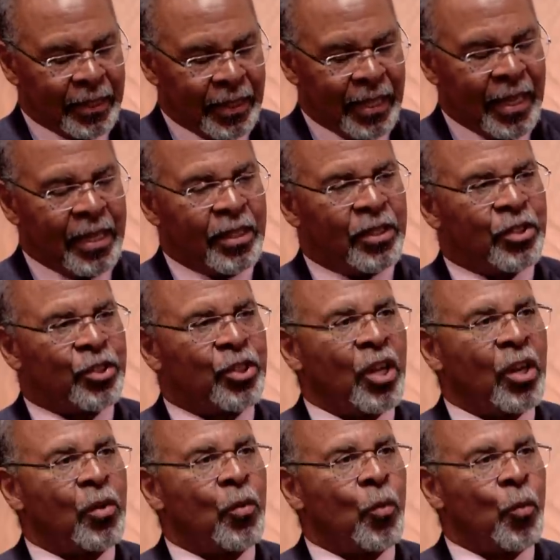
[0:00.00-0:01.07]
he
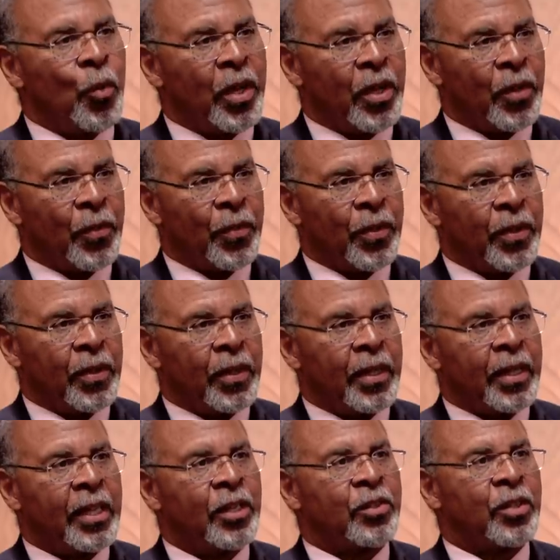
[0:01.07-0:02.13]
stuck with
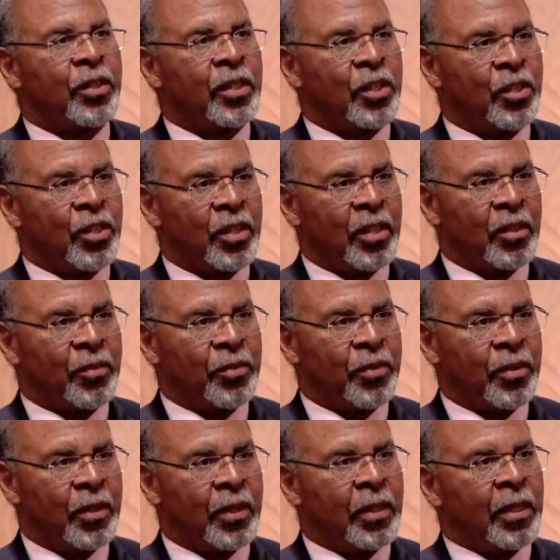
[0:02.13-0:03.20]
his initiatives.
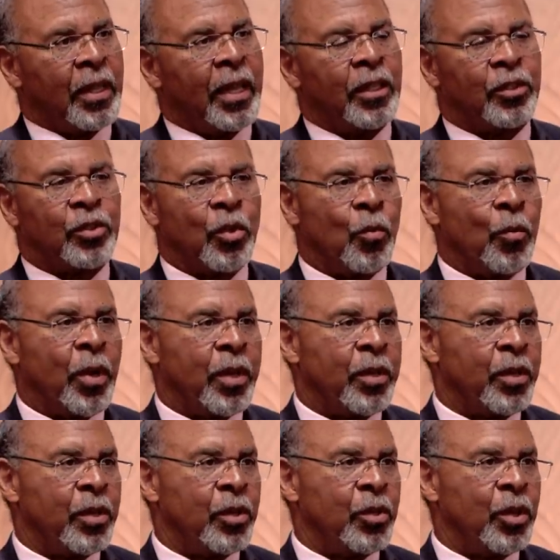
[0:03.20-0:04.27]
And so
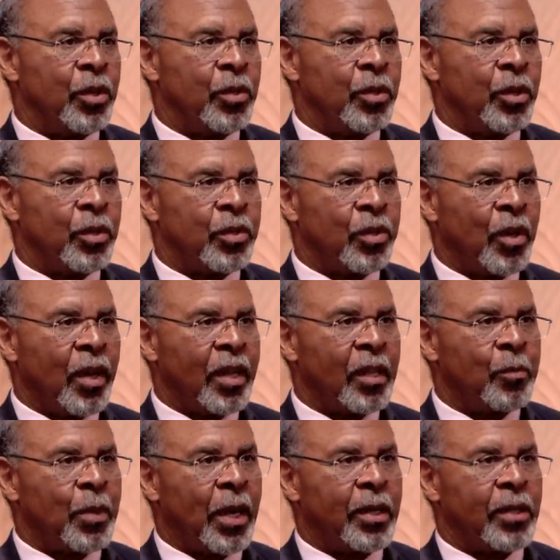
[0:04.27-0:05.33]
whether you're talking
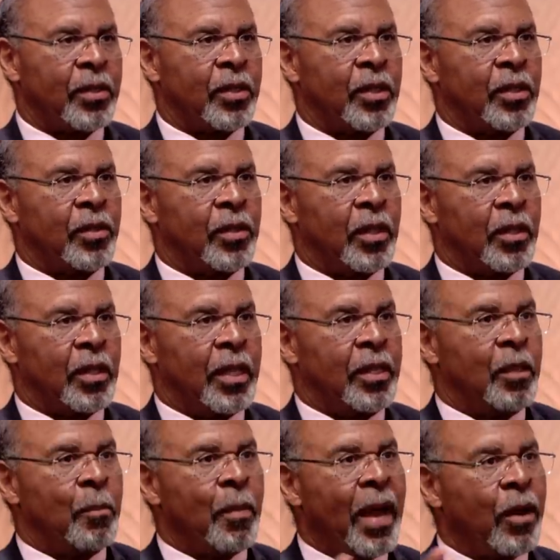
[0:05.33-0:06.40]
about the in
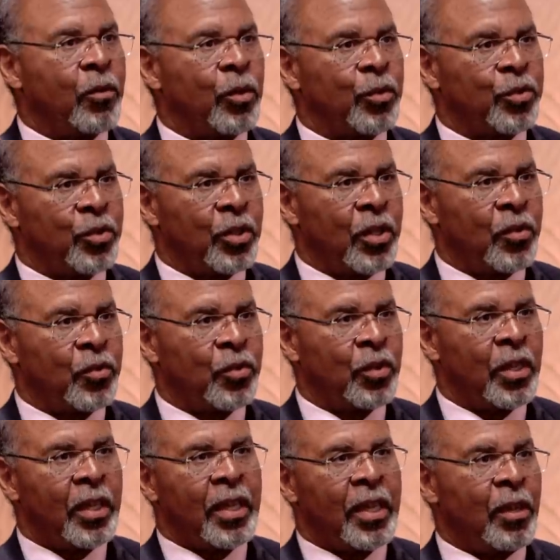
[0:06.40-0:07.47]
the macro sense,
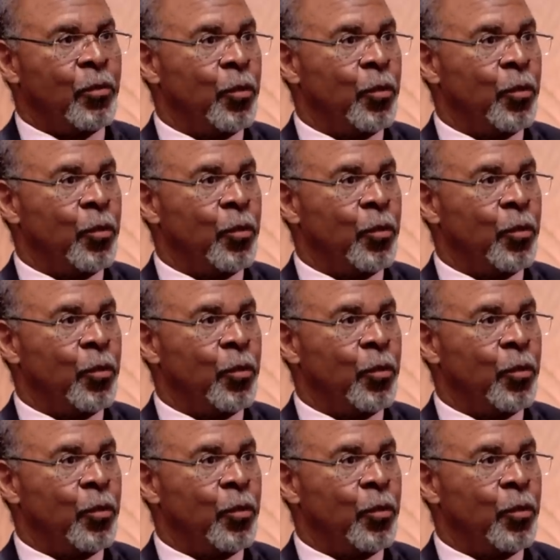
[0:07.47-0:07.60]
he